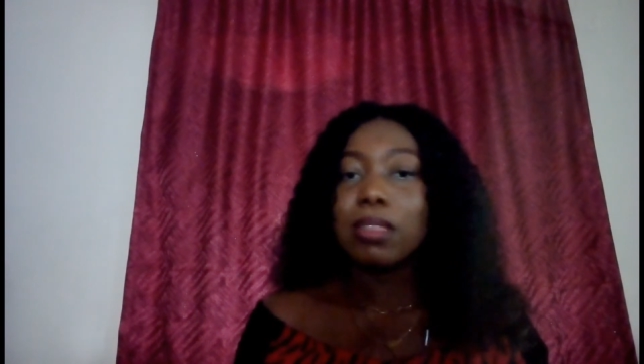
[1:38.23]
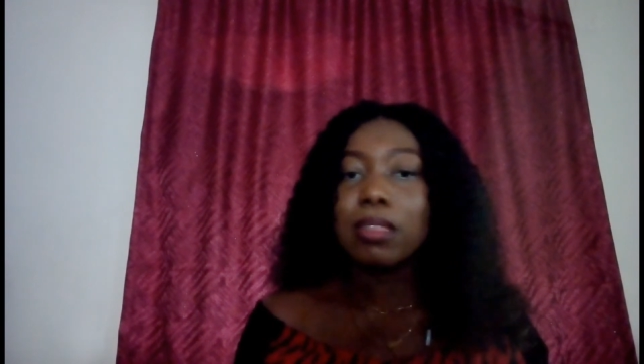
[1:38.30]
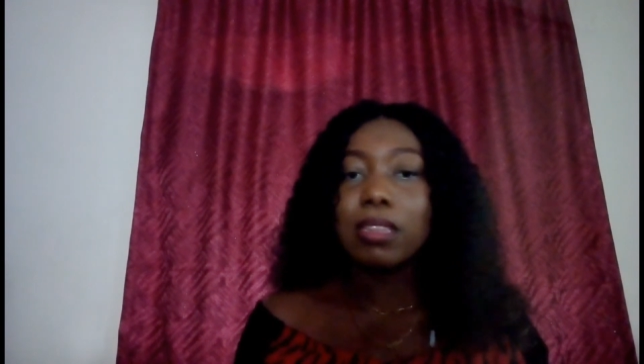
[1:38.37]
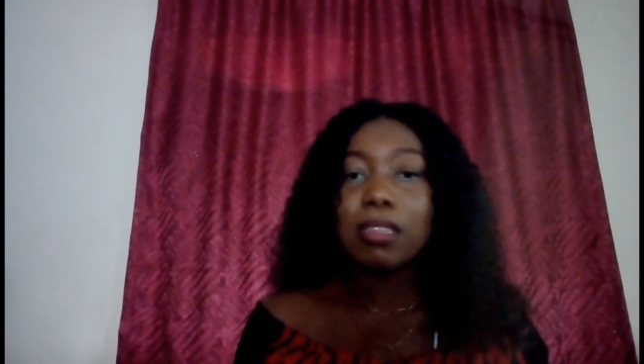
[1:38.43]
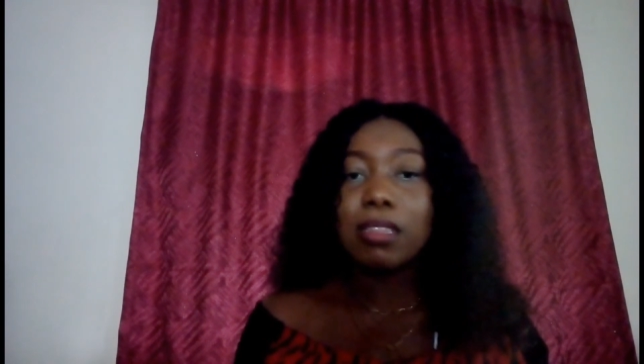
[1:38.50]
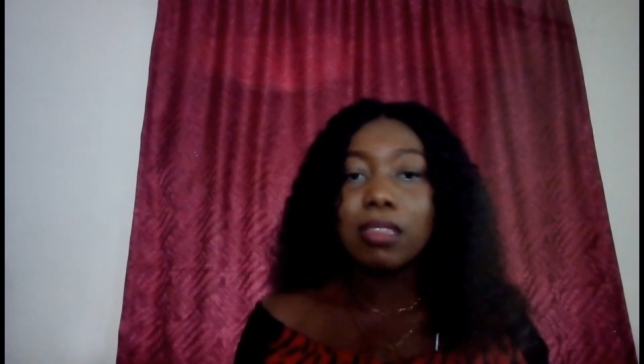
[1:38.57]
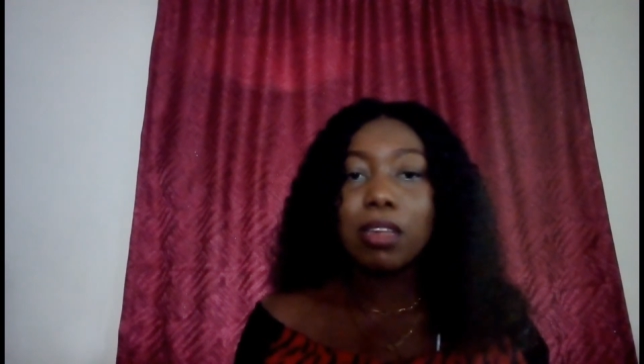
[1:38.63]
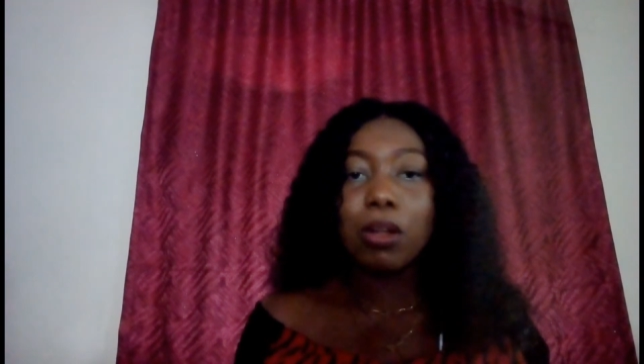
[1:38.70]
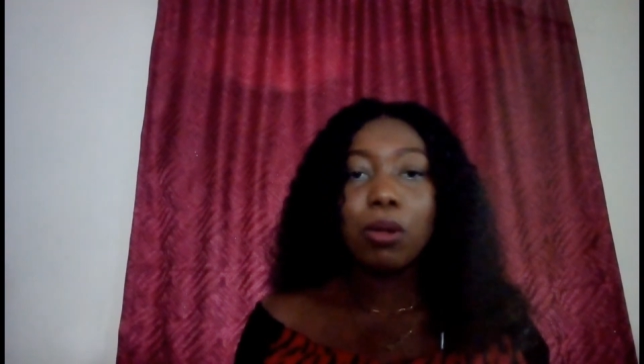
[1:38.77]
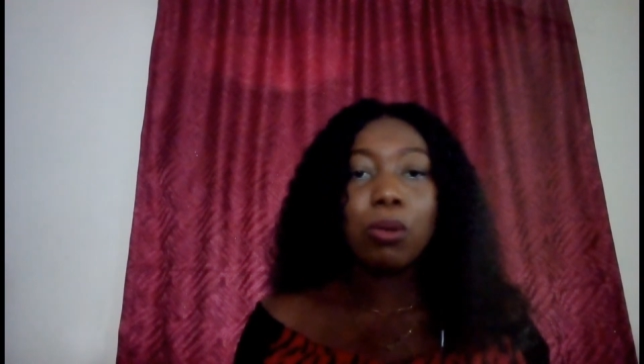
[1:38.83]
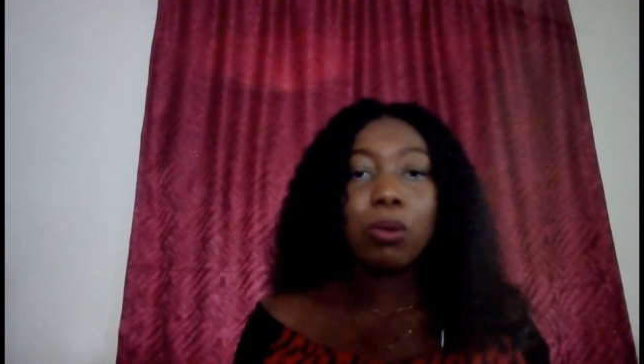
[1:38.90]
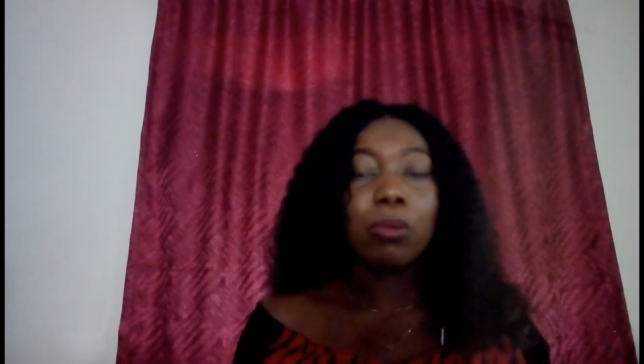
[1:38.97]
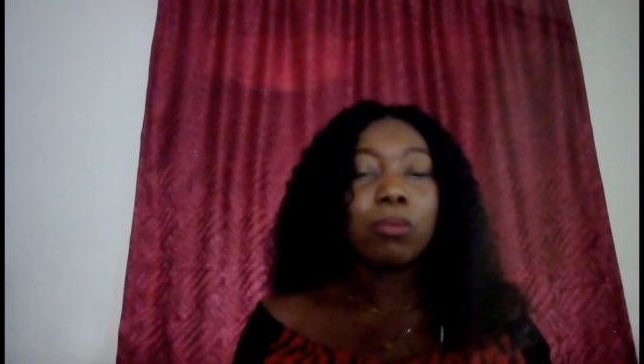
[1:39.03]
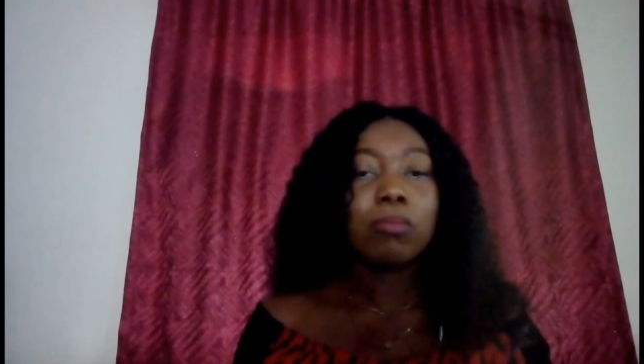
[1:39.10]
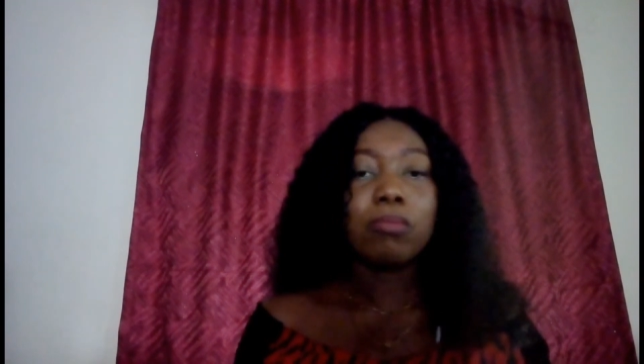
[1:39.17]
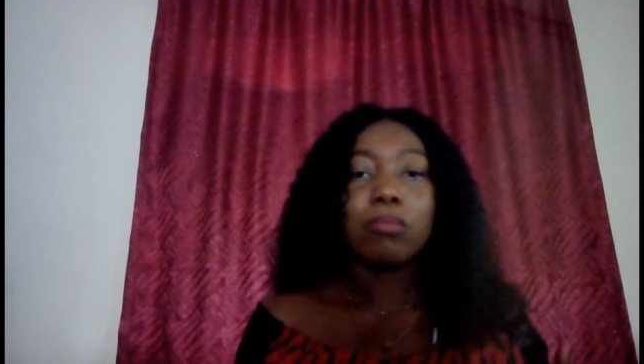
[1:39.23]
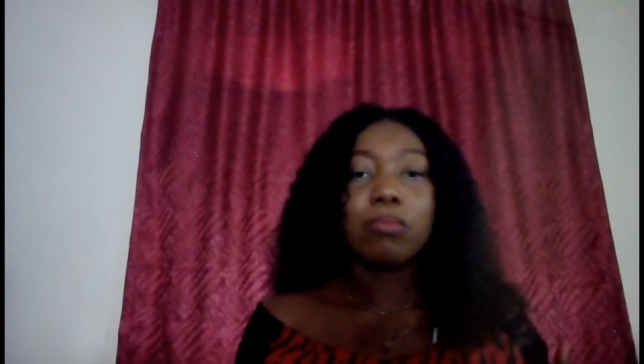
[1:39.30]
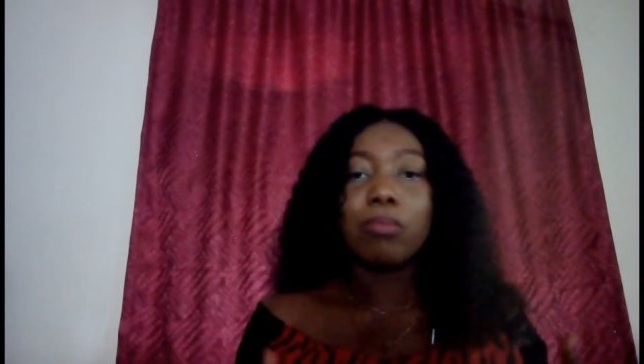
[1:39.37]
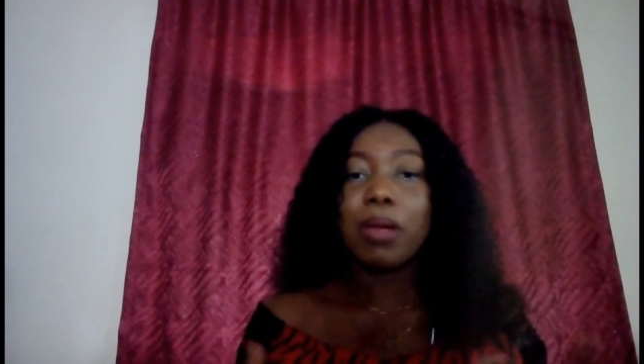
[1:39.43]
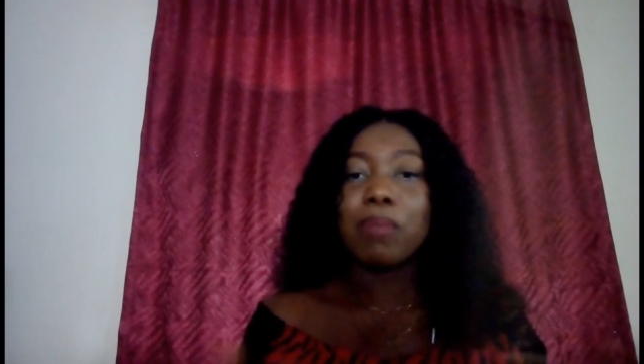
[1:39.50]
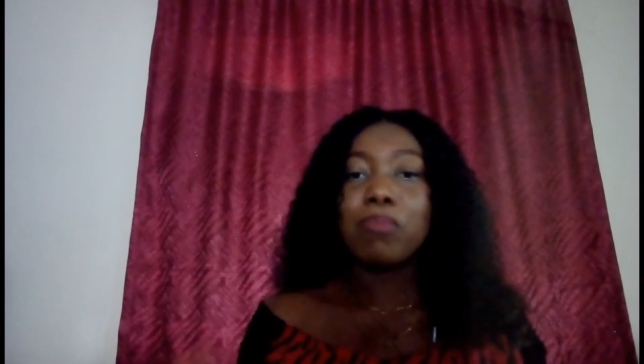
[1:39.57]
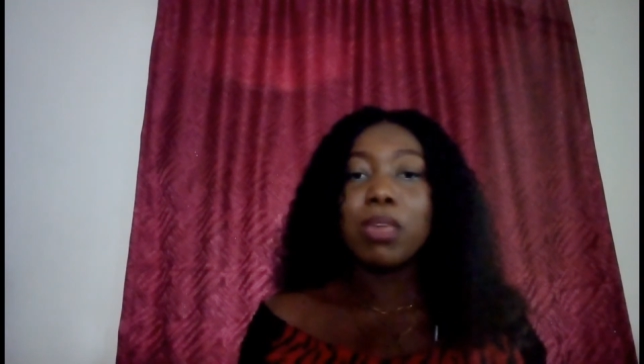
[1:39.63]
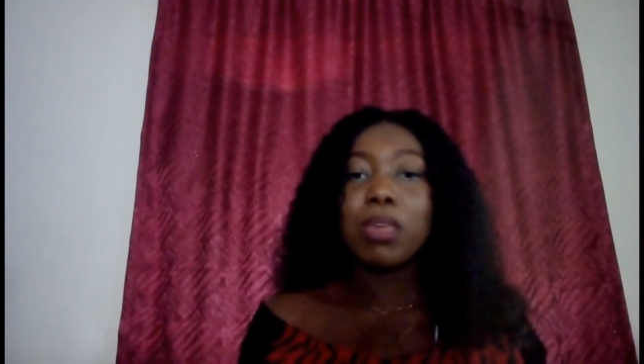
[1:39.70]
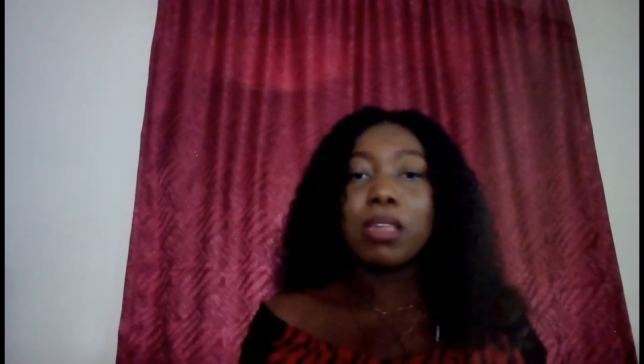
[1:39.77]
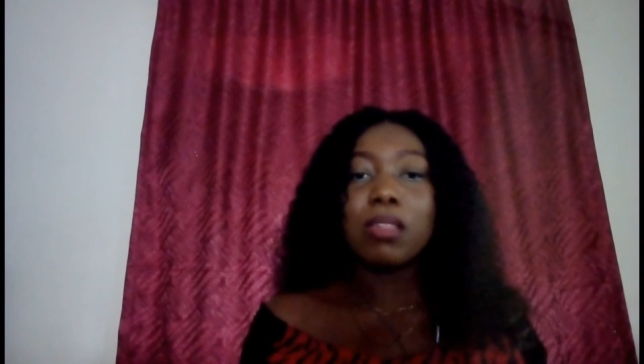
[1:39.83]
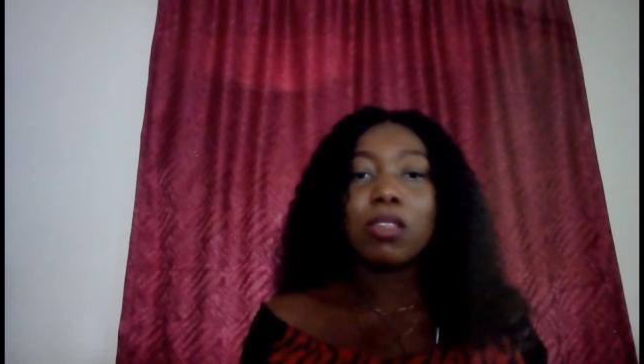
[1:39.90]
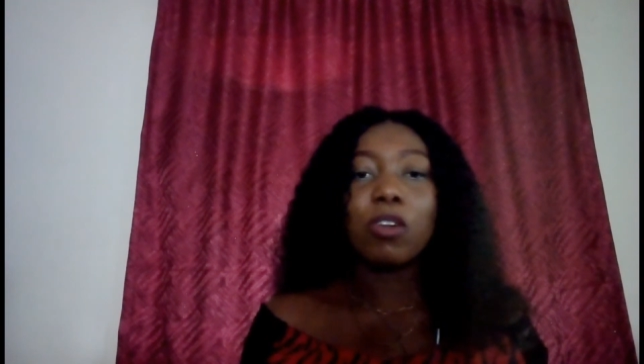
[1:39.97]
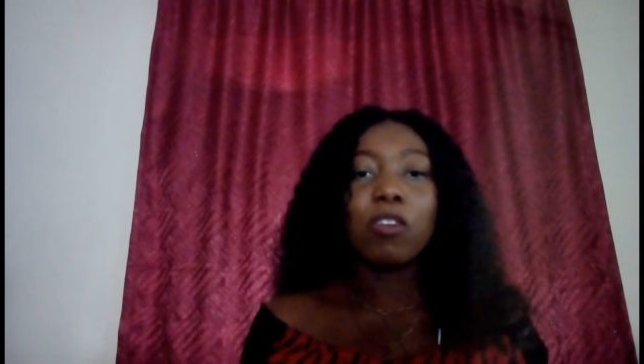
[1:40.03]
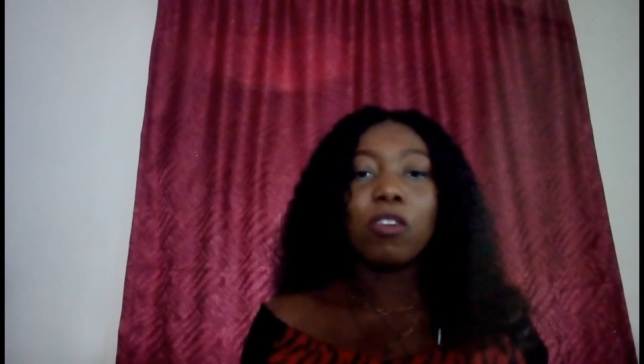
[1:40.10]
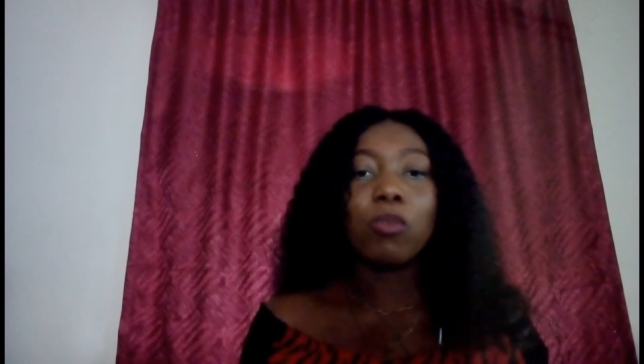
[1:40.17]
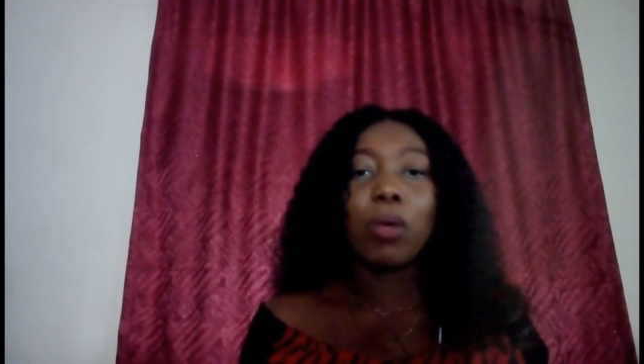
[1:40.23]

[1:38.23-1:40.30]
Detail by means of